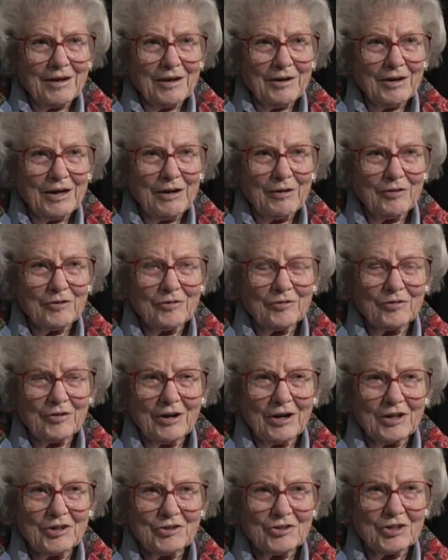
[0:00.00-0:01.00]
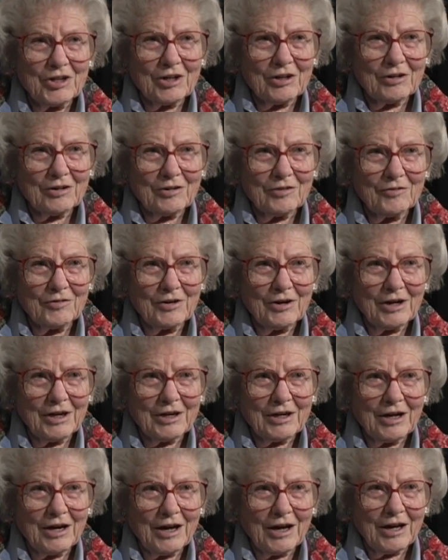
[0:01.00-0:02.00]
He was very gentle and very
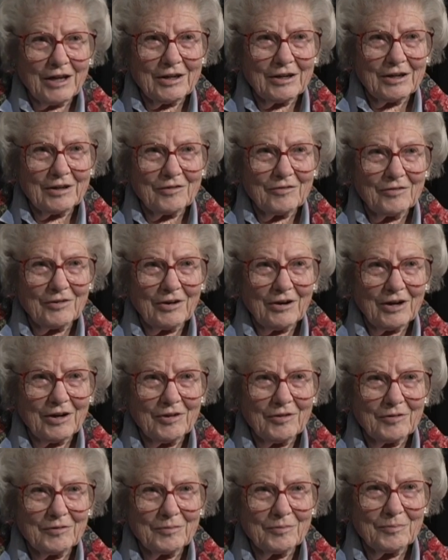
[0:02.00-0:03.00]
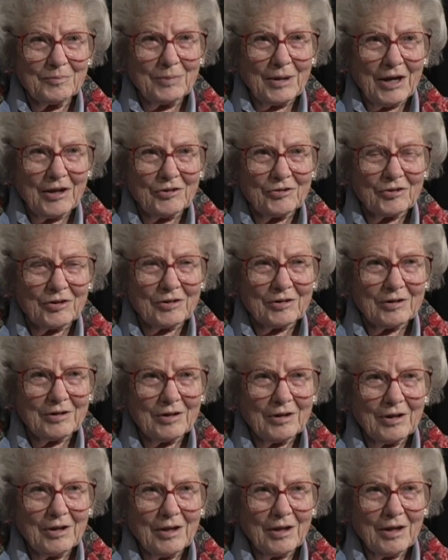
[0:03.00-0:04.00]
kind and very patient.
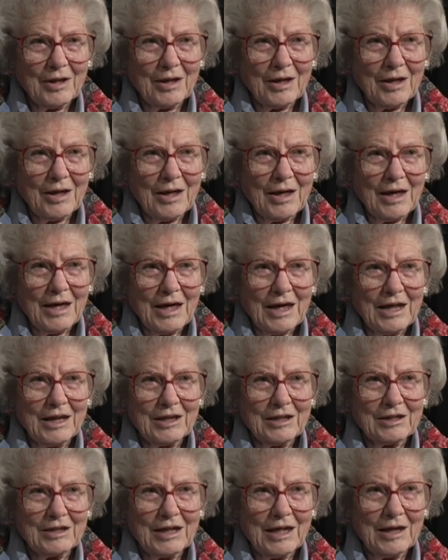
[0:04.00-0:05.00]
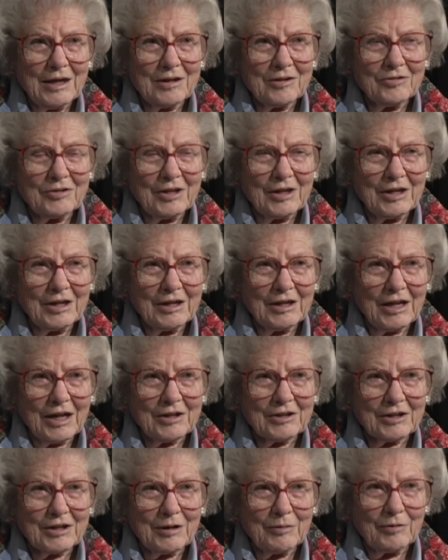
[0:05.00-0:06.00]
And he said he'd
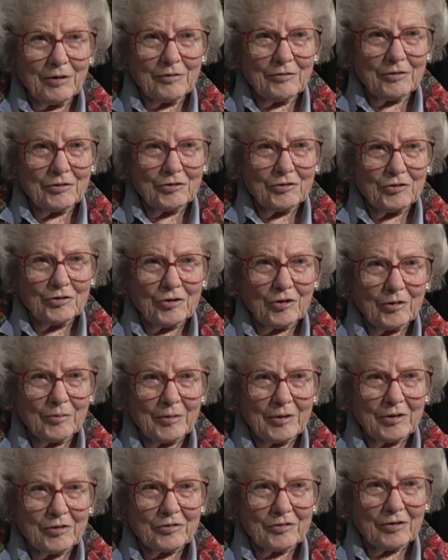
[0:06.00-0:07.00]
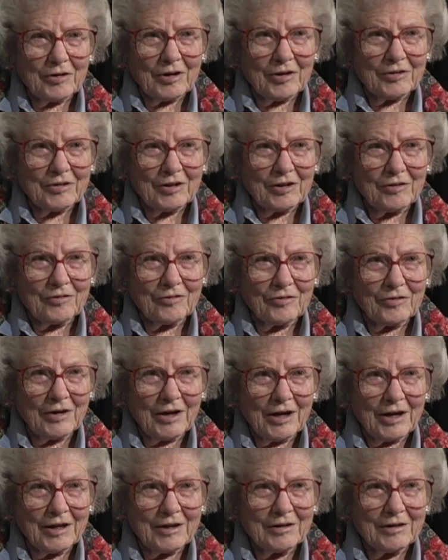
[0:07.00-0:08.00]
like to come over and show me, so I said
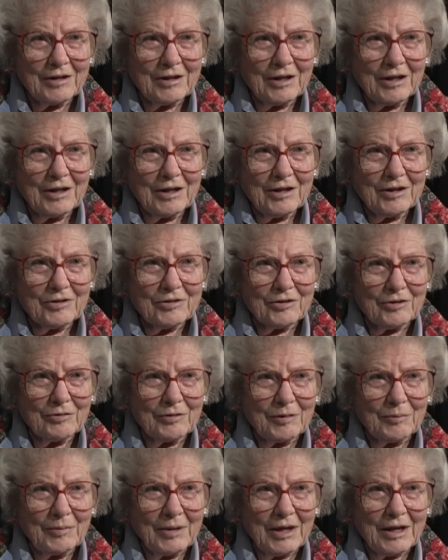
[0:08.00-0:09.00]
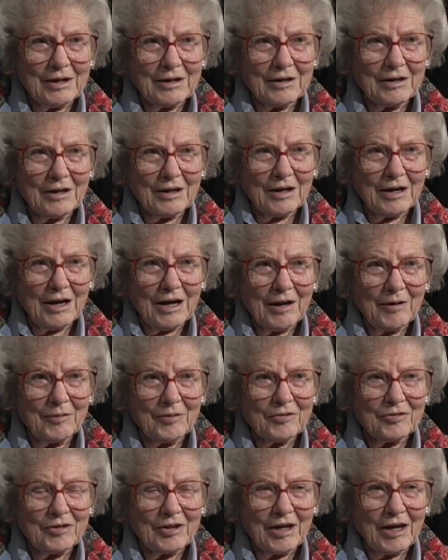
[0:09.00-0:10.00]
fine. So we met. I
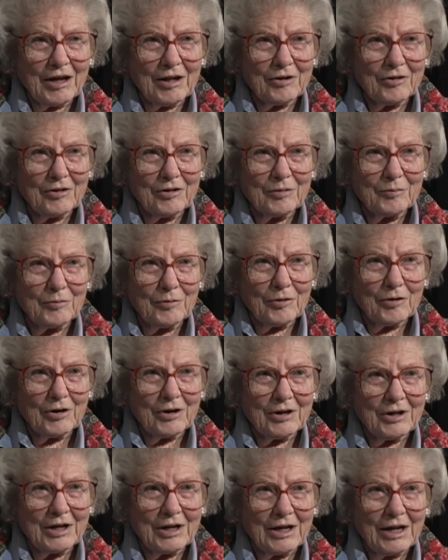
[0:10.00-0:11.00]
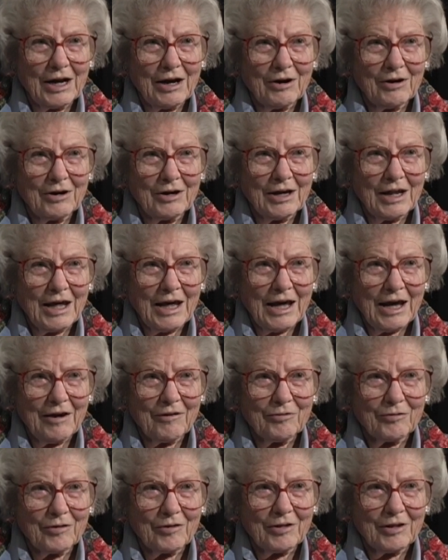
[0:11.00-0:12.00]
must say I learned more in an hour and a
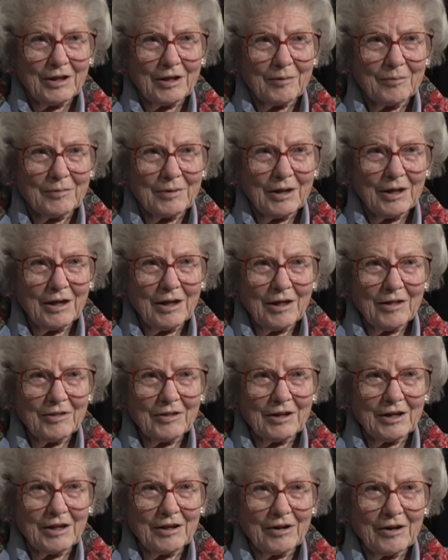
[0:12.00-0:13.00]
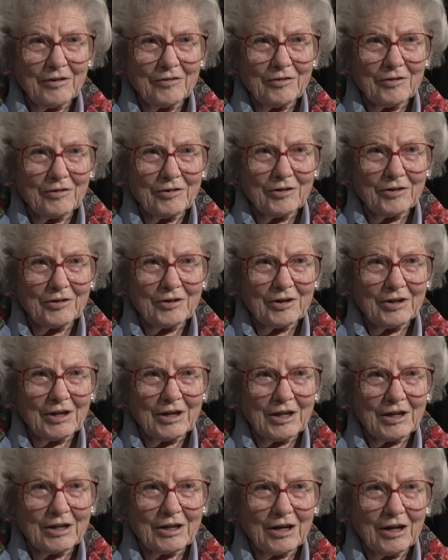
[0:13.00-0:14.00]
half with him than I ever learned in
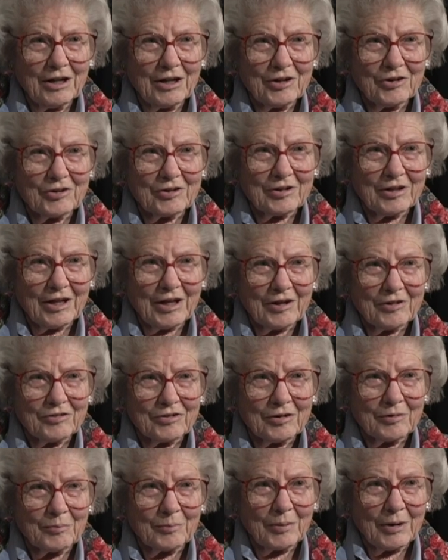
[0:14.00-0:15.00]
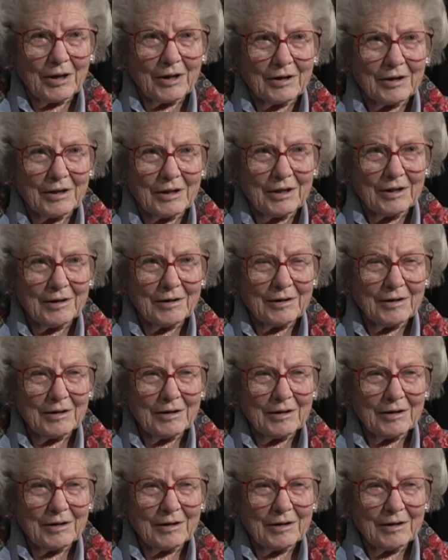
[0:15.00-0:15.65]
any college class on botany.